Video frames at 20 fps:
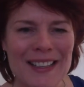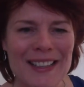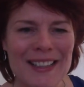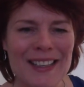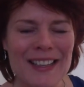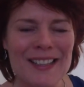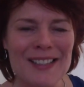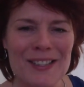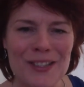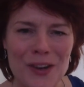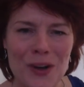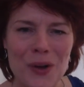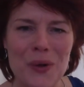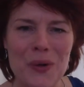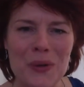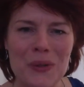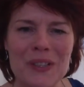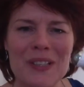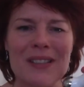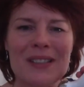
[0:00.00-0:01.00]
because
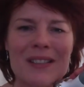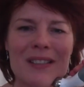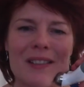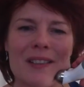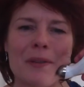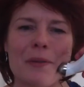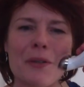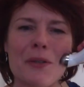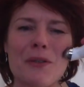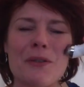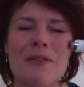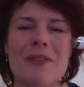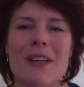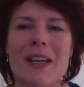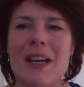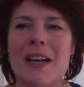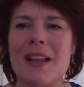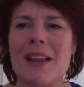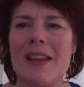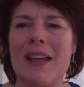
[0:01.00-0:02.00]
gold is a
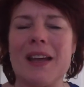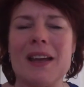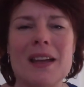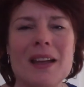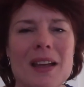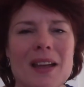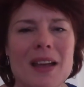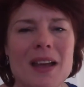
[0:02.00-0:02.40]
rejuvenating thing.